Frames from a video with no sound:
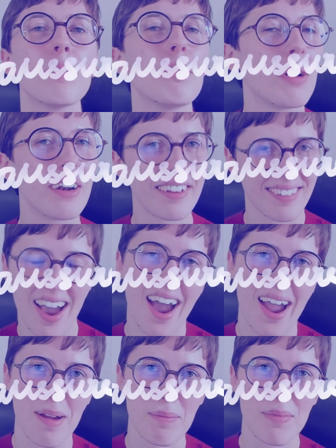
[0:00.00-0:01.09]
upon a
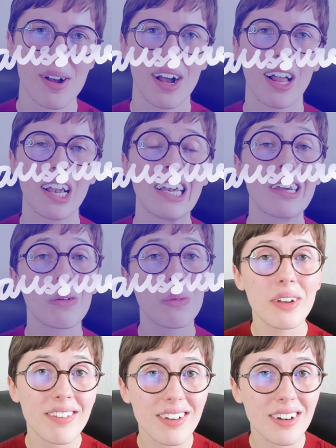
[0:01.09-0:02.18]
time,
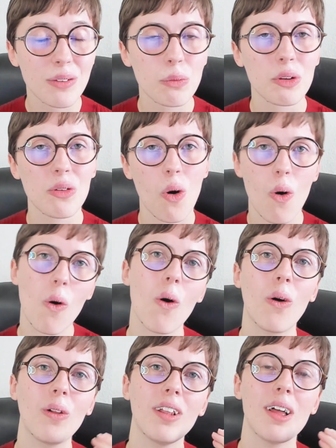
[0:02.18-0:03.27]
linguistics was
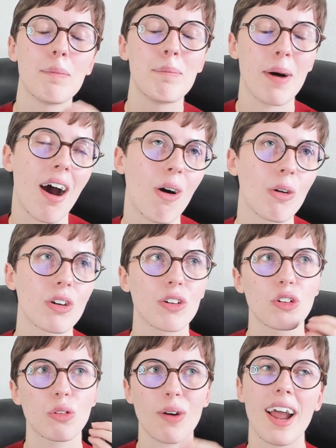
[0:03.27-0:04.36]
all about
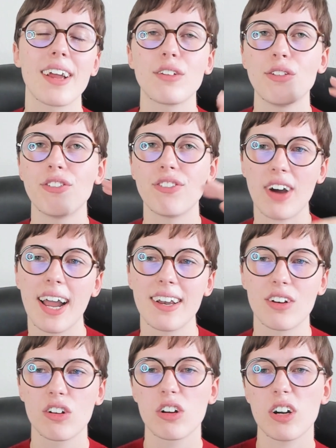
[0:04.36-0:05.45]
trying to
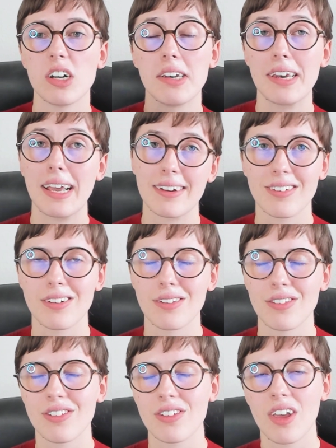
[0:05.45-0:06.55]
find
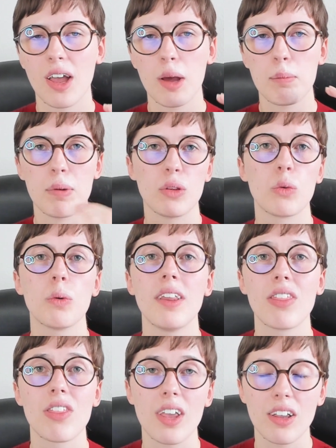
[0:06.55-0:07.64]
connections between
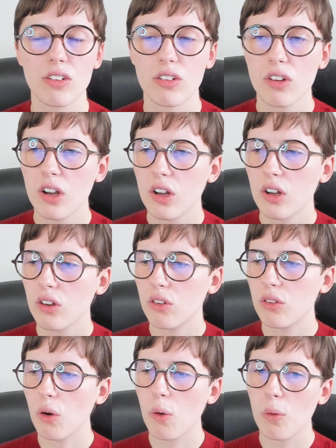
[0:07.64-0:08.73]
things.
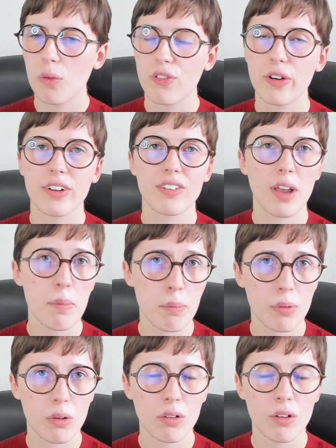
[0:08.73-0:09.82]
So, for
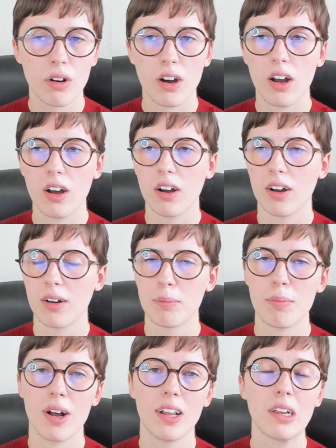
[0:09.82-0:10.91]
example,
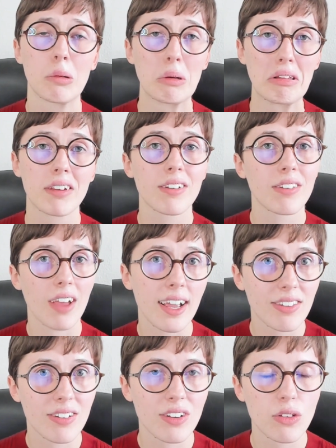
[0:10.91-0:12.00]
a linguistic
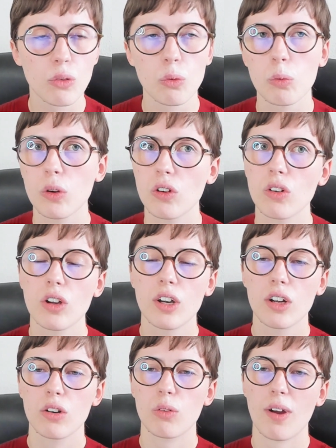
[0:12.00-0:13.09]
scientist would
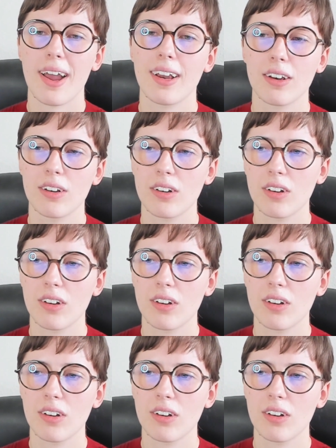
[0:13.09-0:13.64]
try and